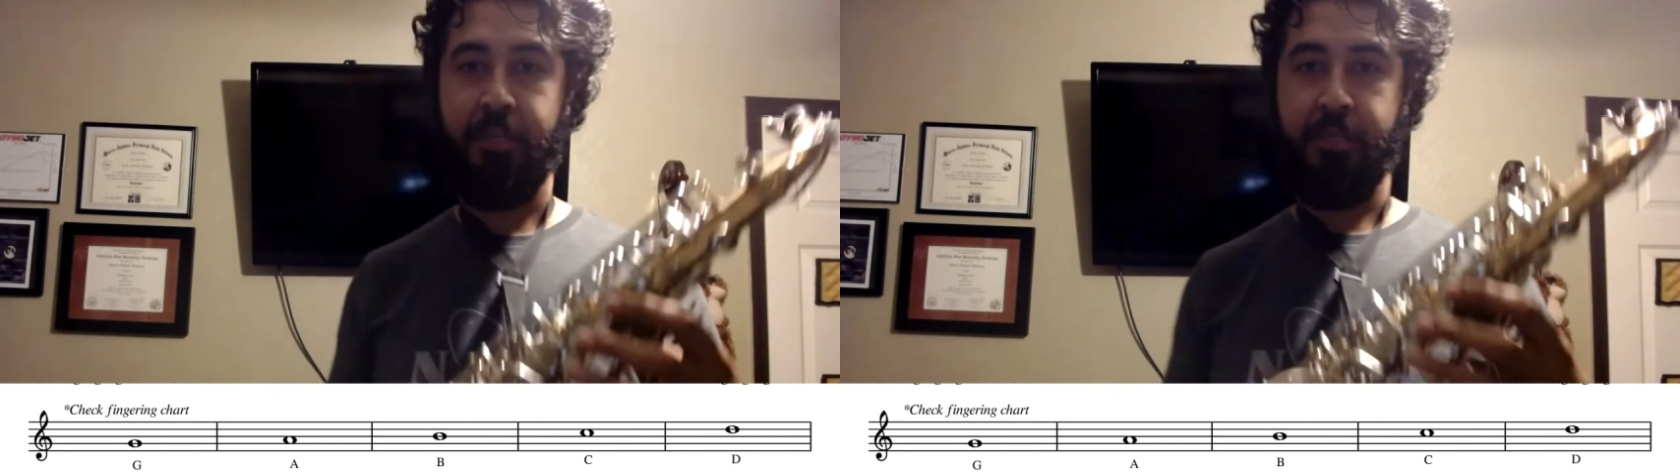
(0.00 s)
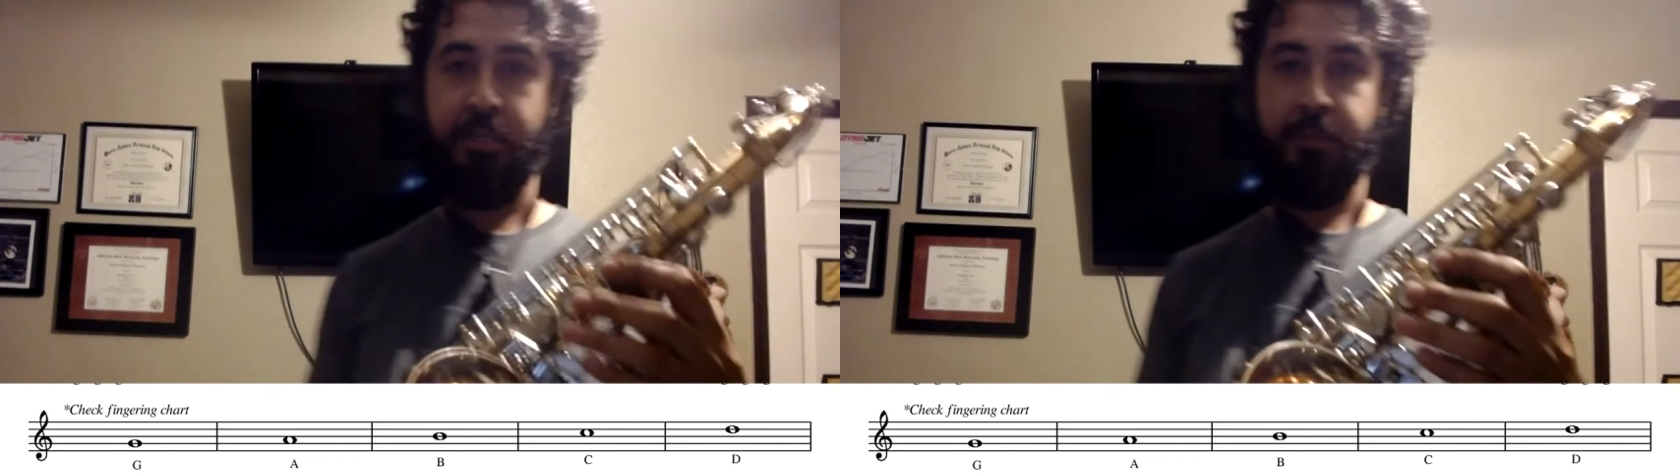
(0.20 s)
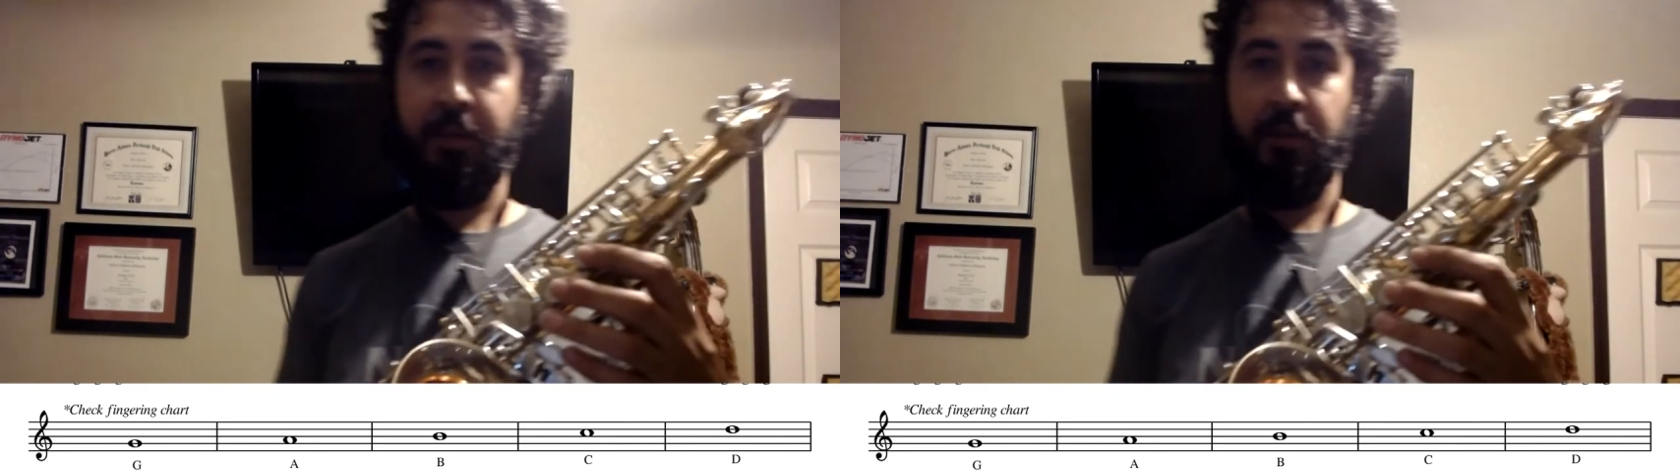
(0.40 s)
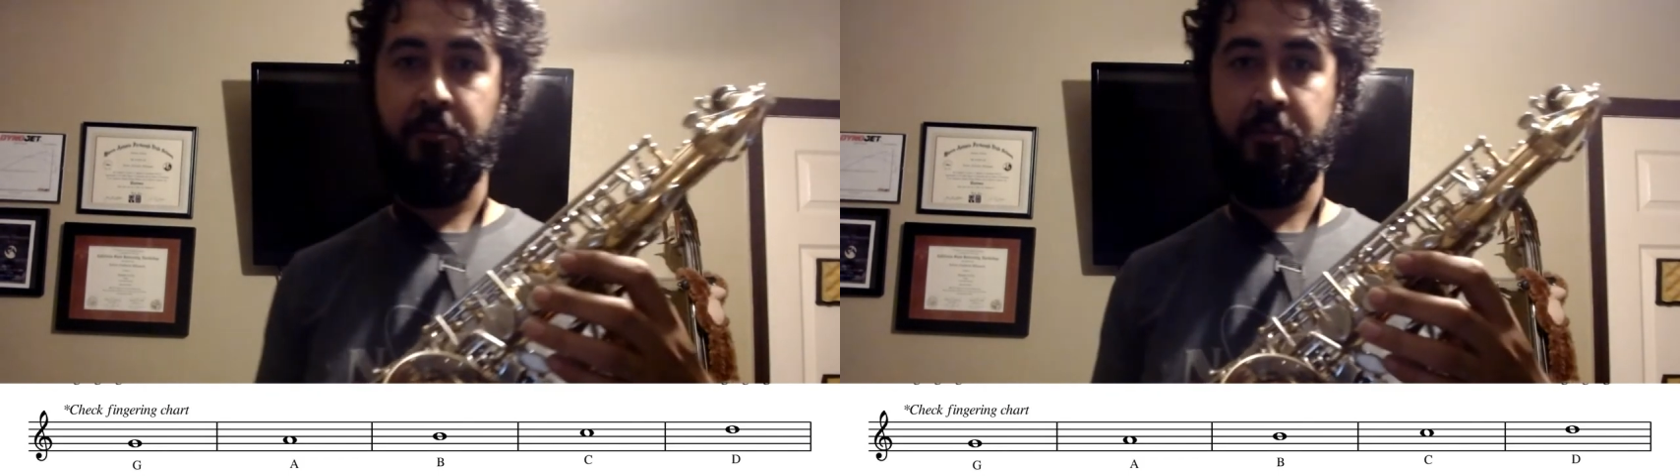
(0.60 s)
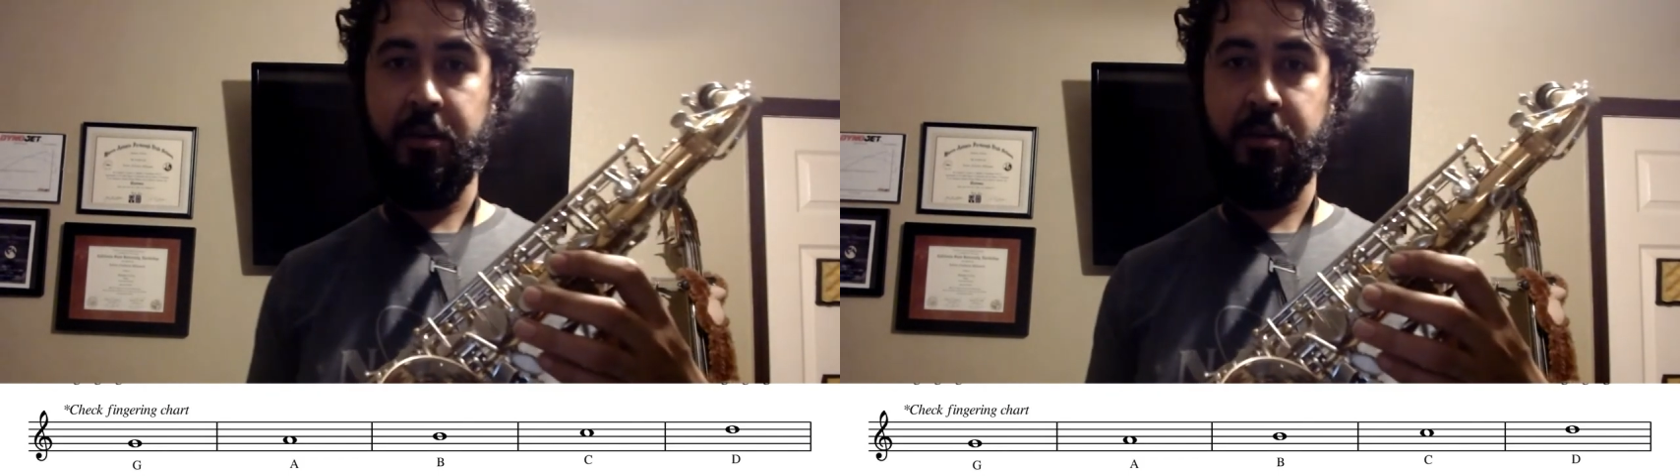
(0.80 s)
It's going to be
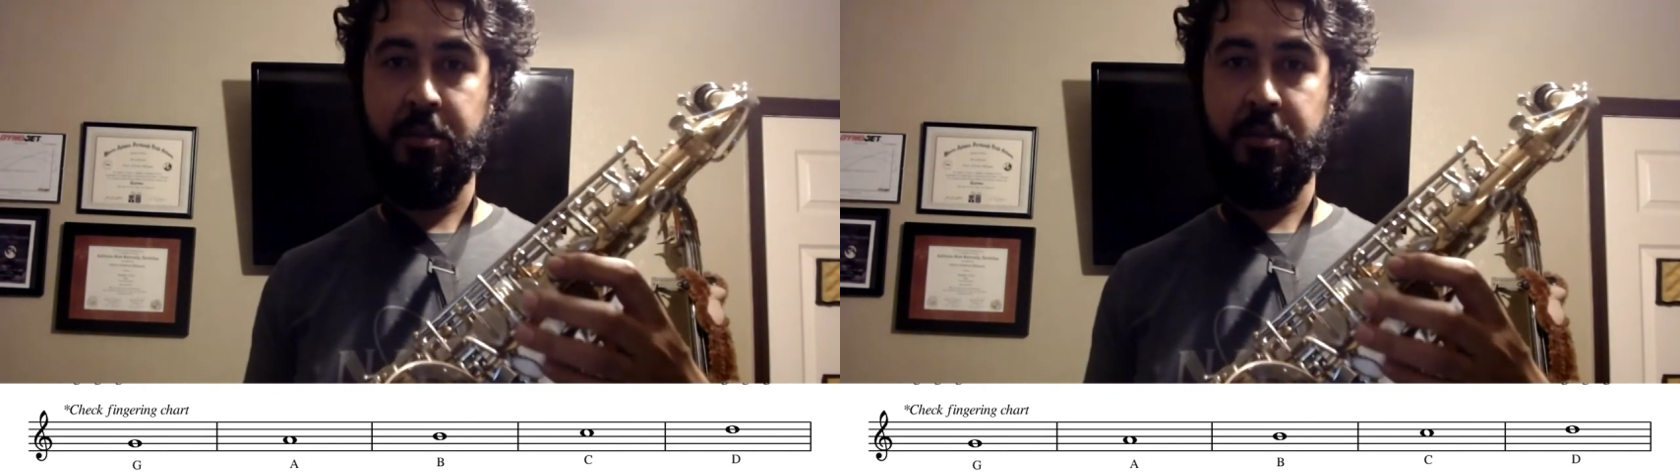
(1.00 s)
1,